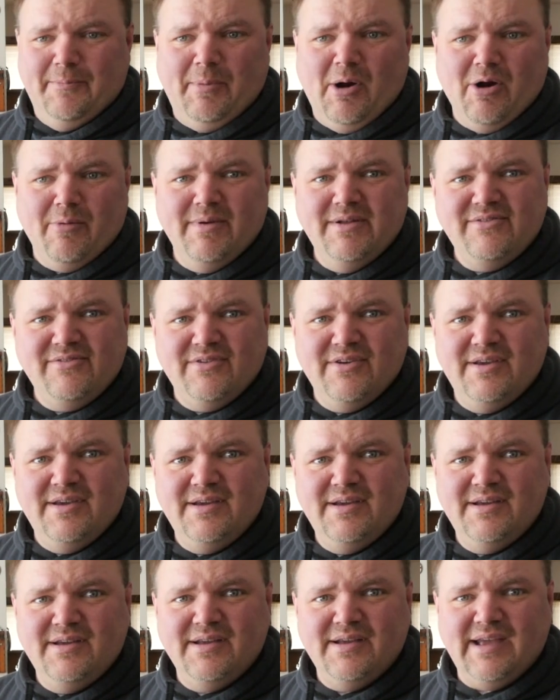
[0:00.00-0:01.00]
apartment
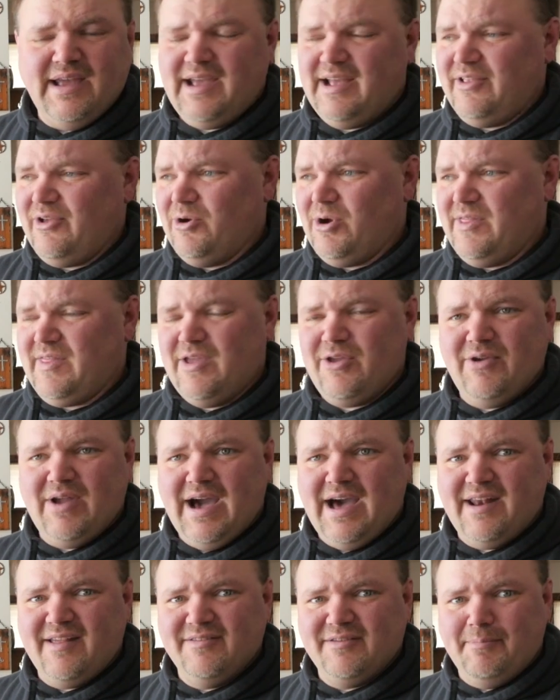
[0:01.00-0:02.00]
and the only thing you
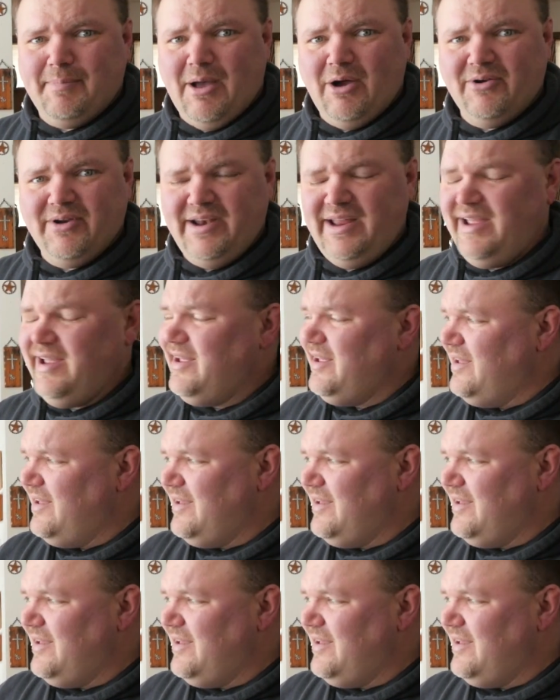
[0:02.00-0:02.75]
got is a balcony,